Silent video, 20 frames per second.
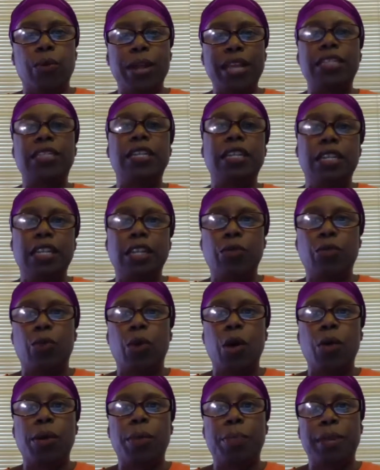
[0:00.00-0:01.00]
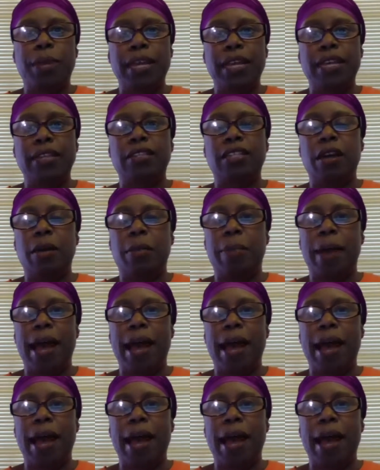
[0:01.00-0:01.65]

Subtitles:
recently wrote a piece